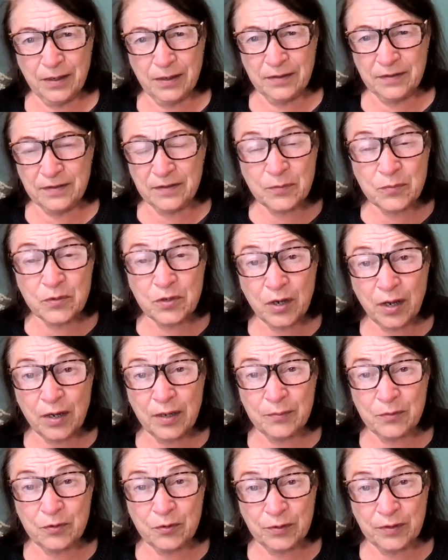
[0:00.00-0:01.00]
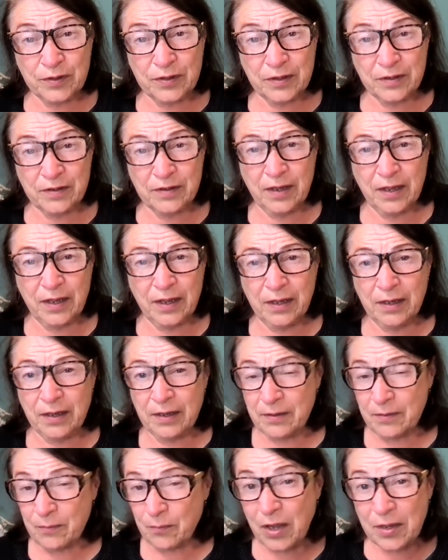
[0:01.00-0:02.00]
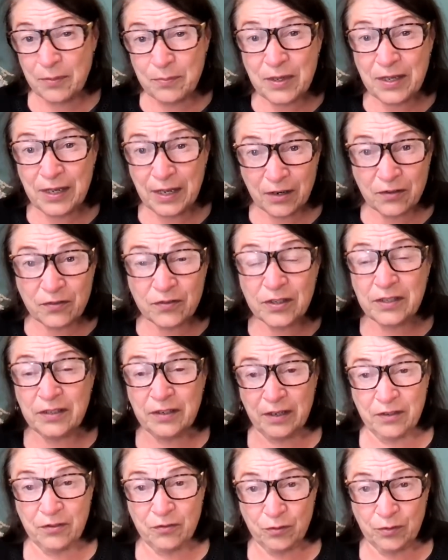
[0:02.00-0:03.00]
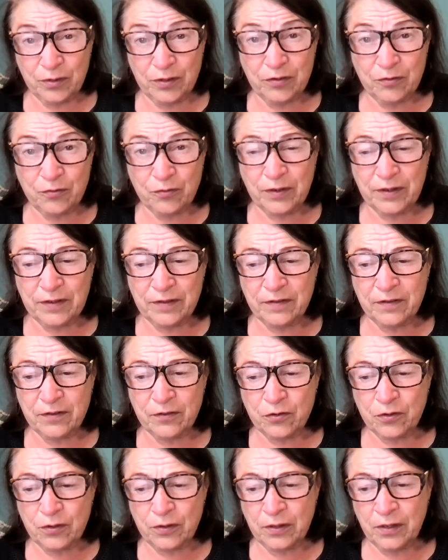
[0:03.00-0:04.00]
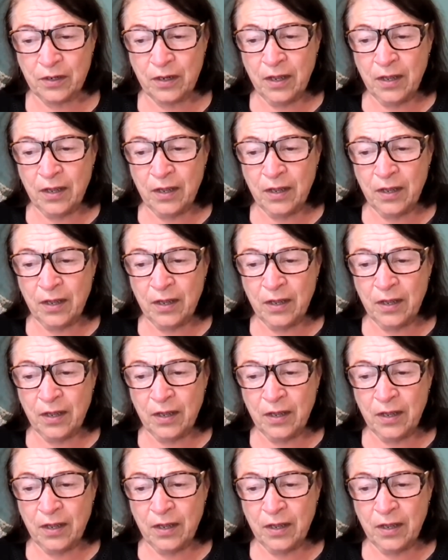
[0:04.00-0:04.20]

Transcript: some time during the day, and it might be every day during the transition,